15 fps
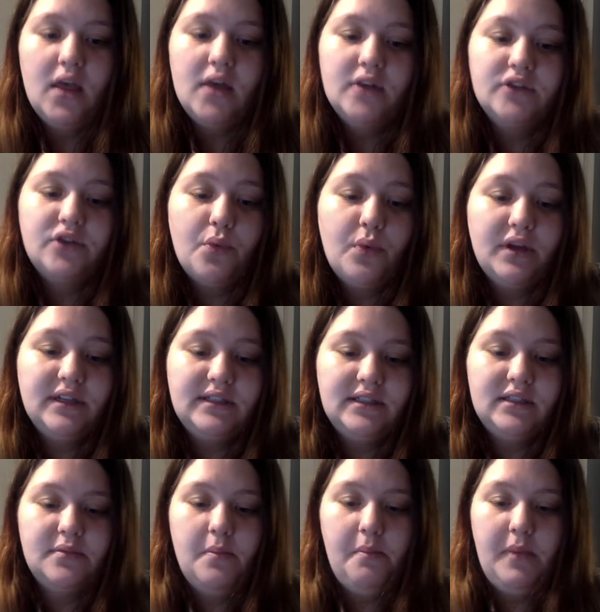So what does
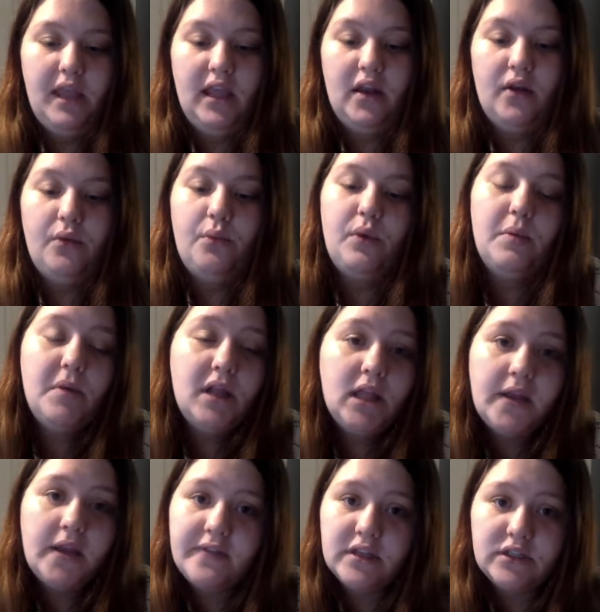this mean? We
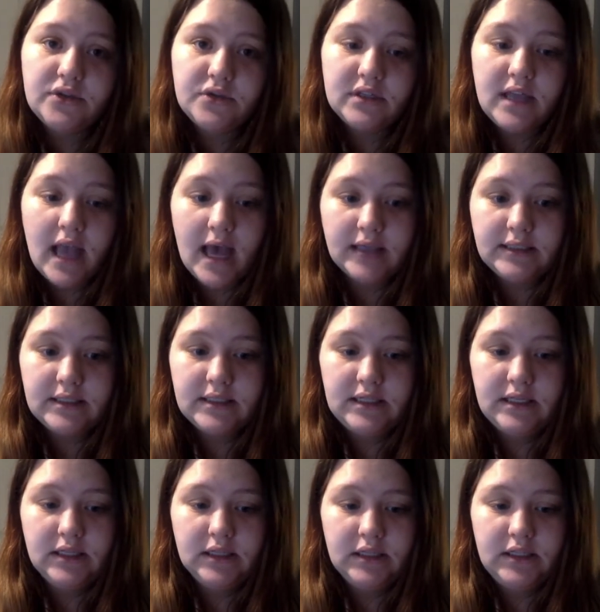believe that due to the S and
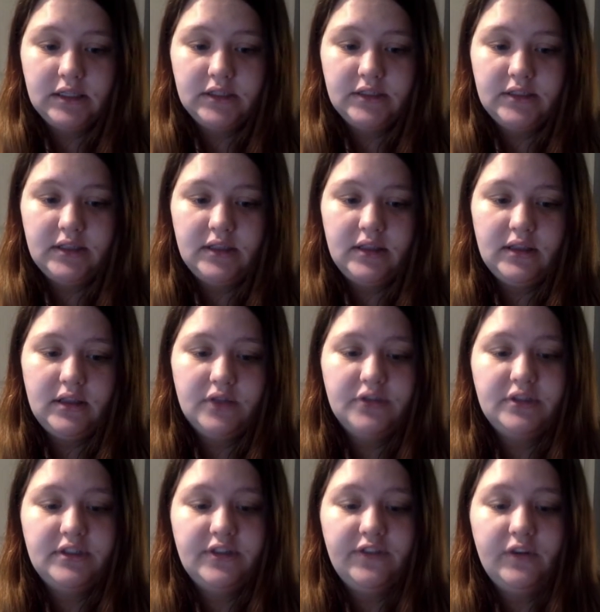T alleles, those
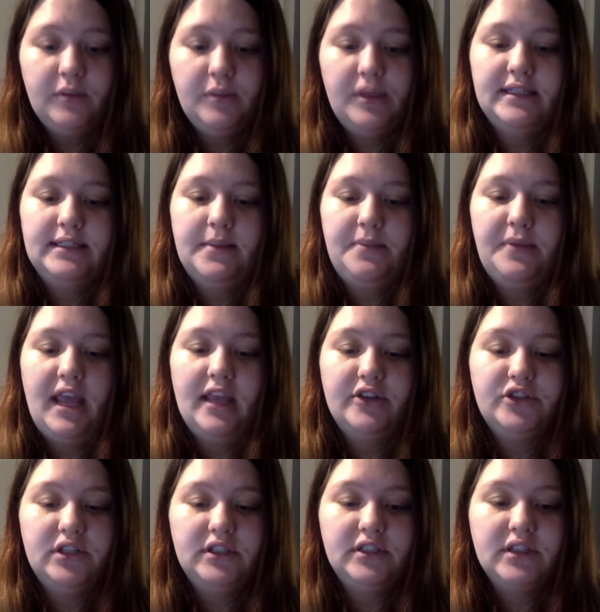different
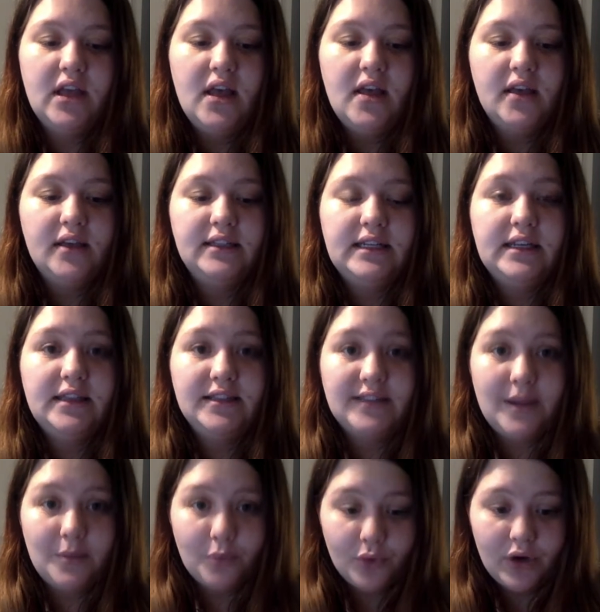PSMB8 genes can take the
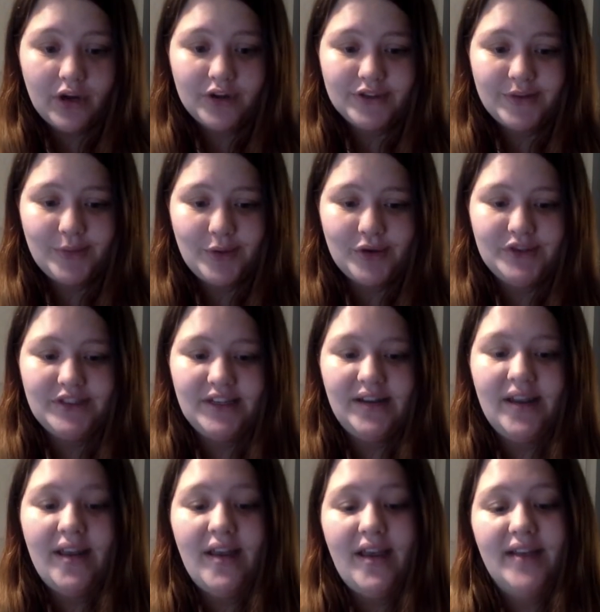same precursor protein
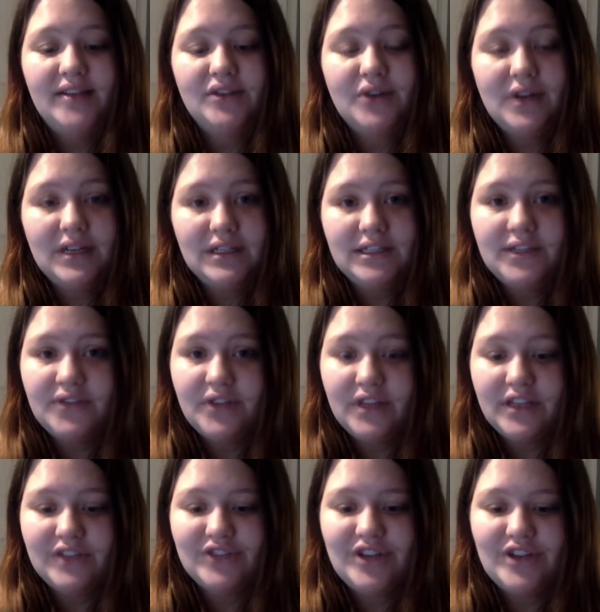and degrade it
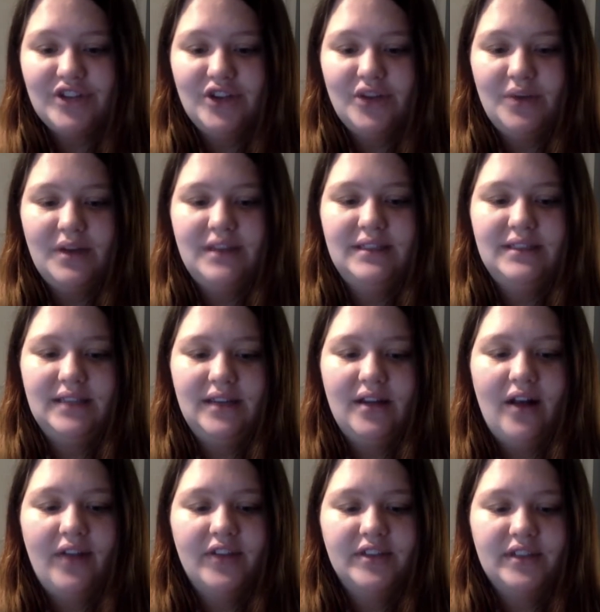differently, changing what is seen
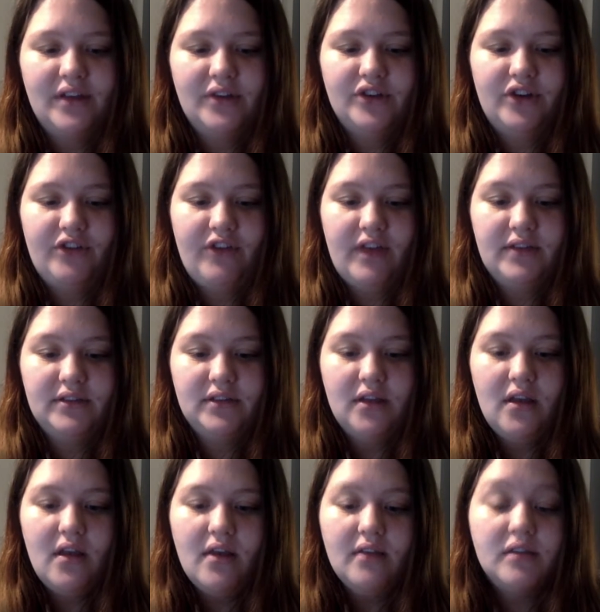on the cell surface.
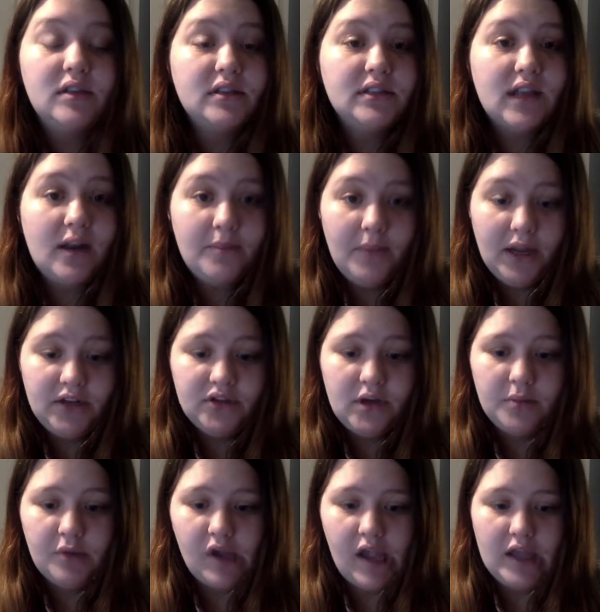This could have major
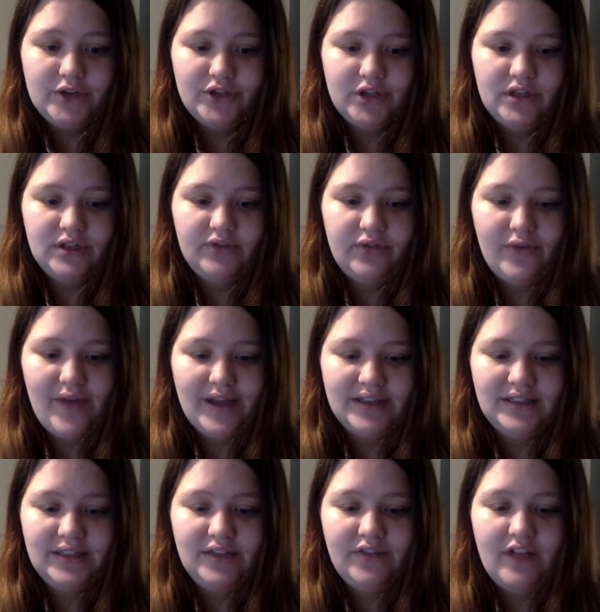implications for
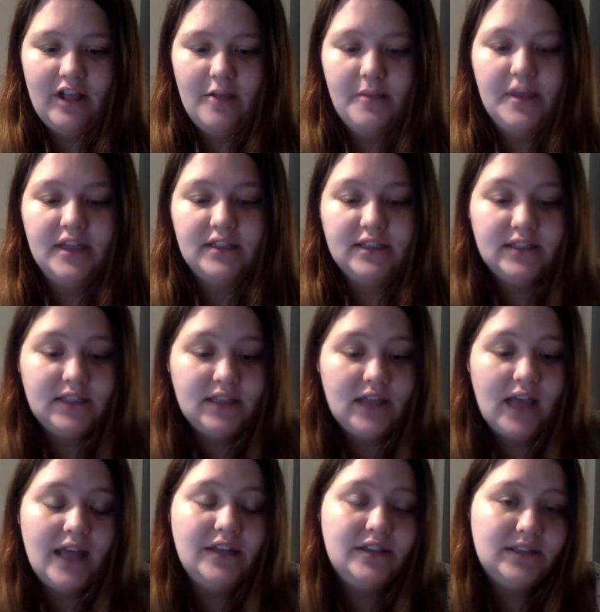vaccine development
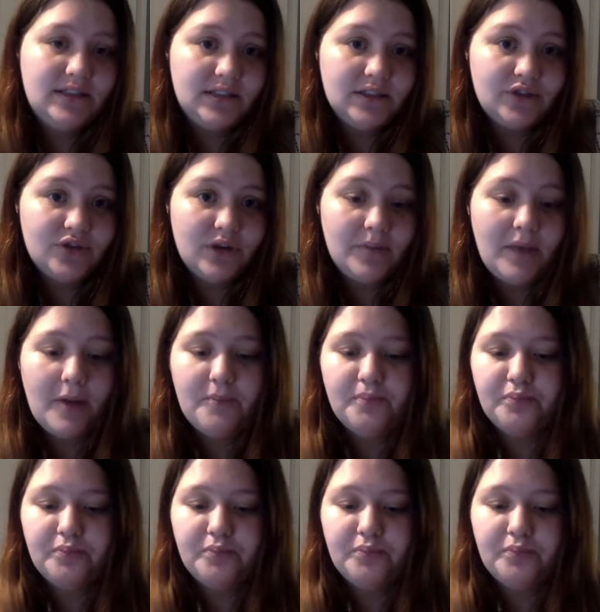and disease treatment,